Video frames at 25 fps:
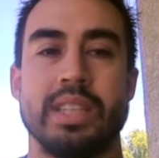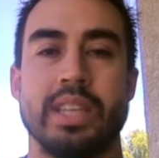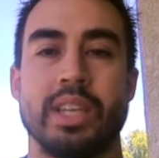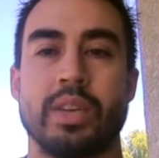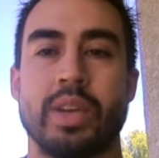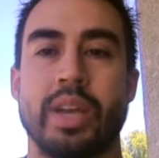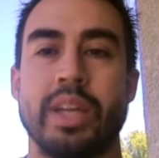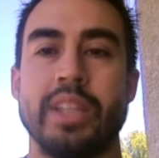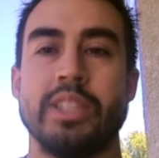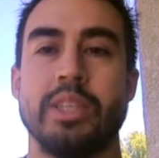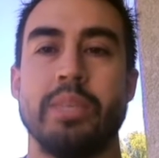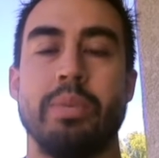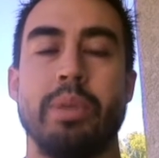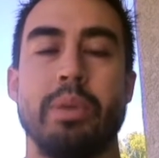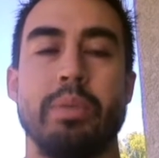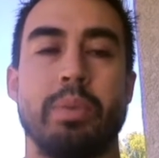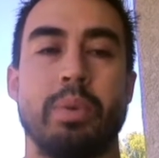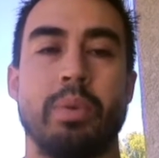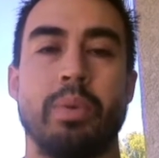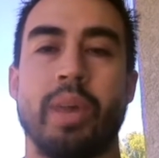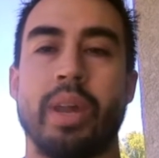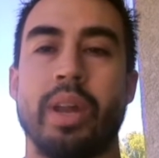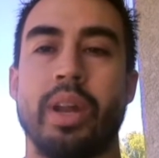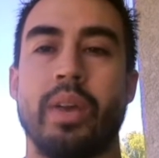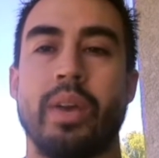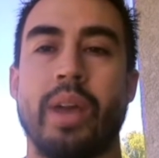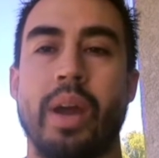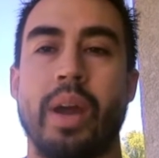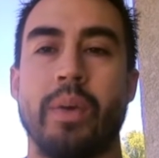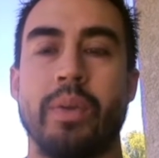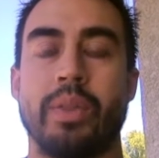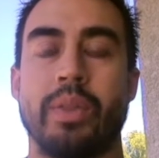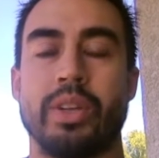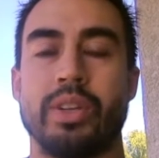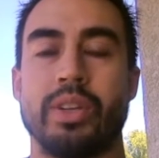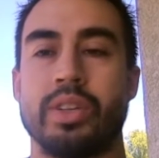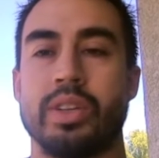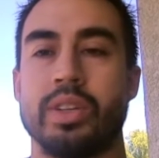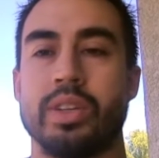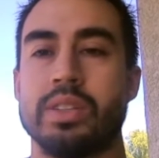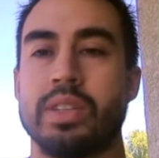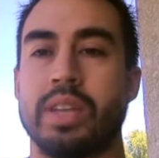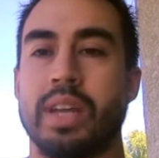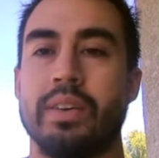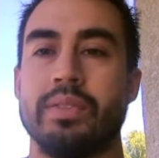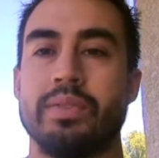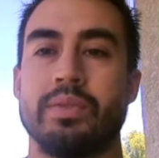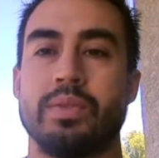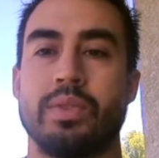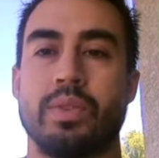crazy people running around with their shirts
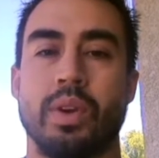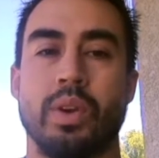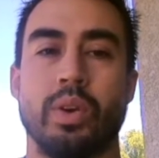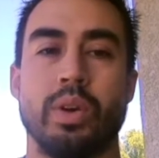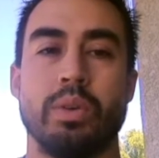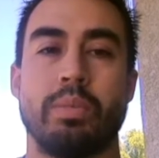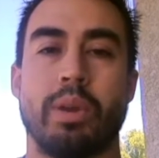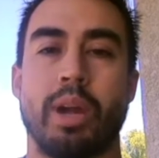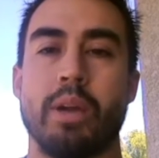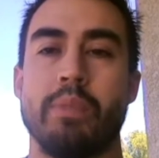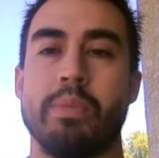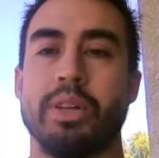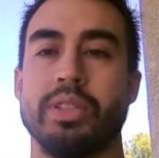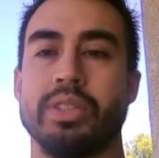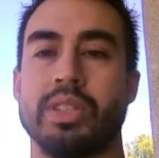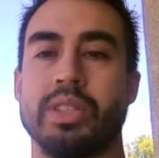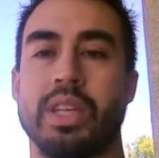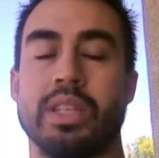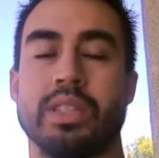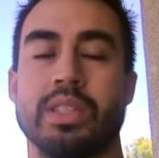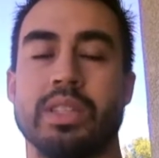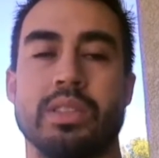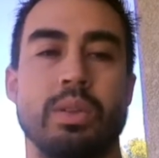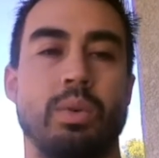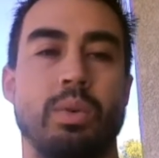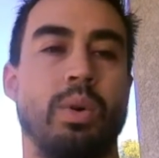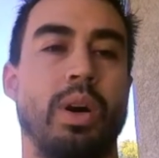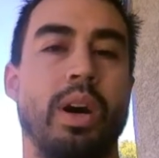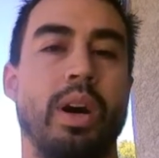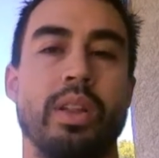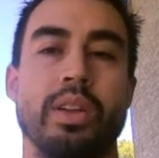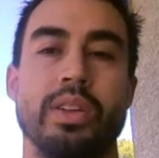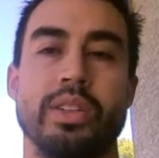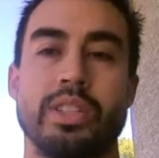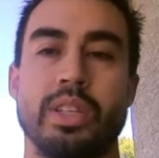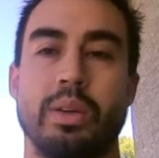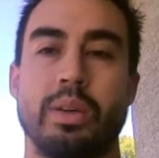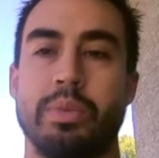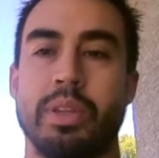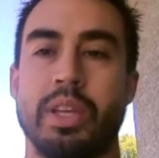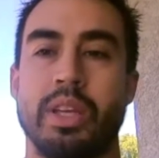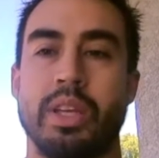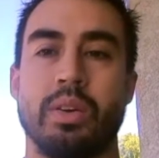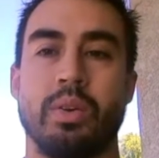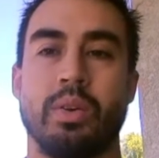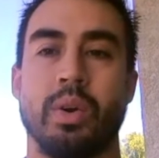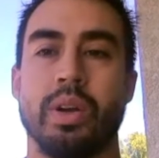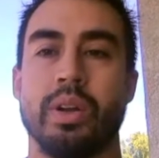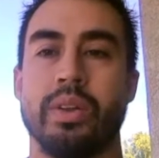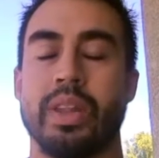off, throwing barbells against the wall or
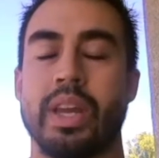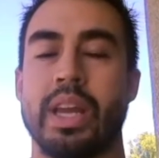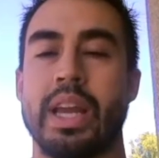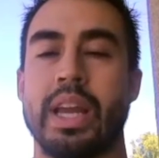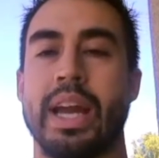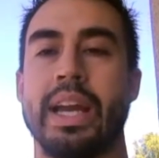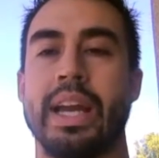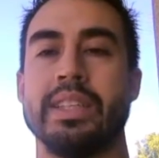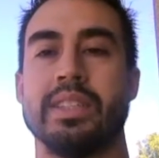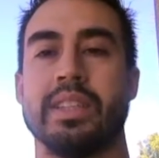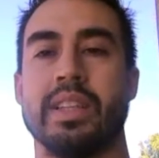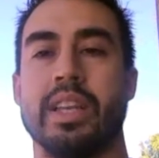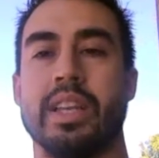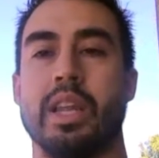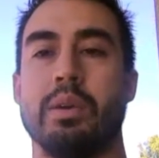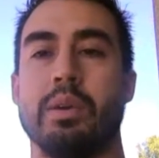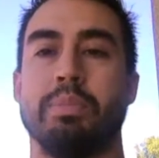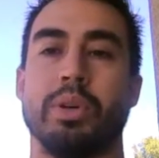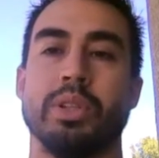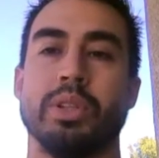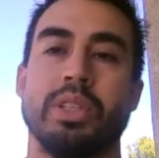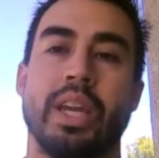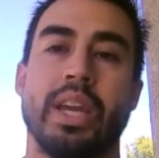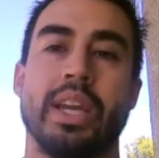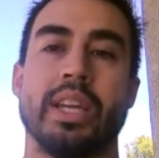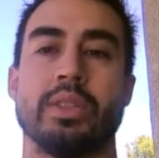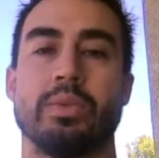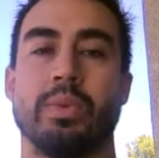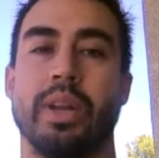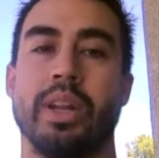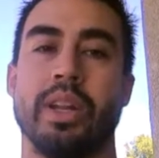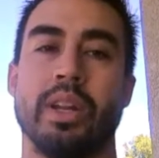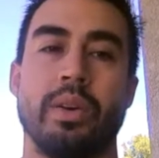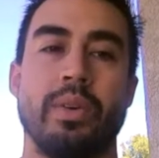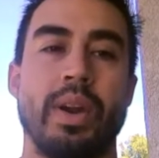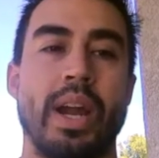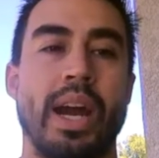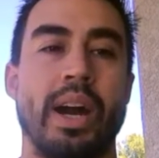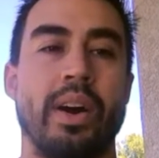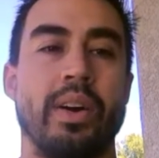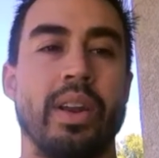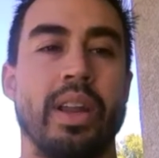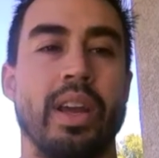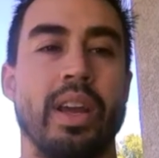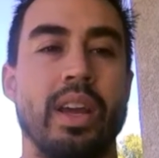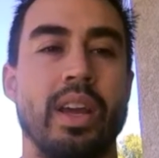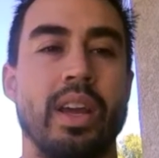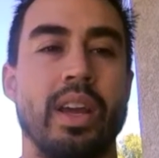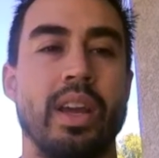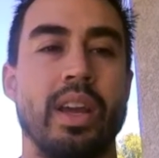something, or the guys in the nipple tanks running around.
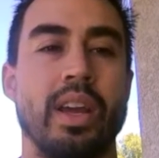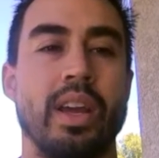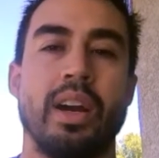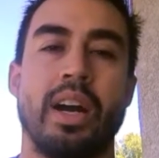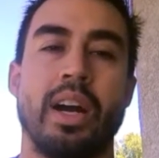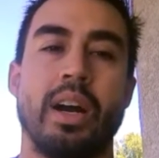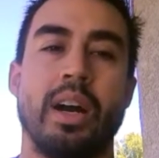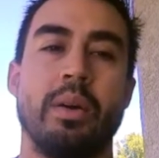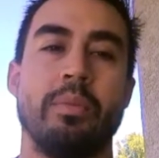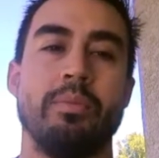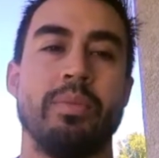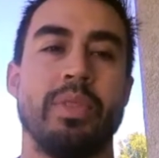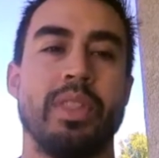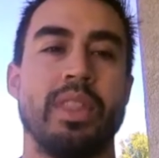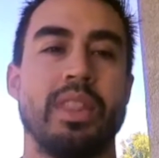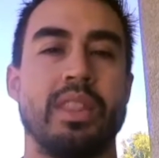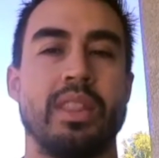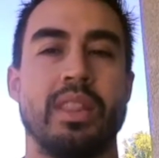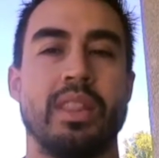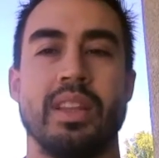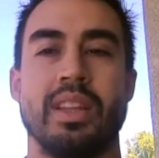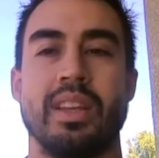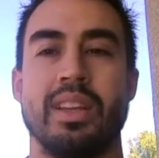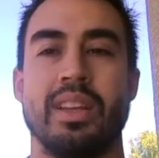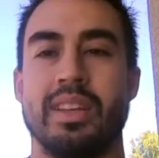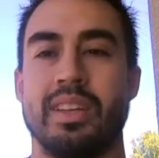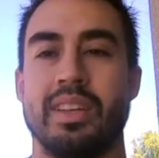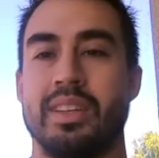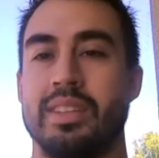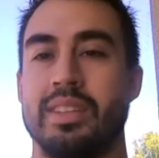I don't um, want. I don't want to go there.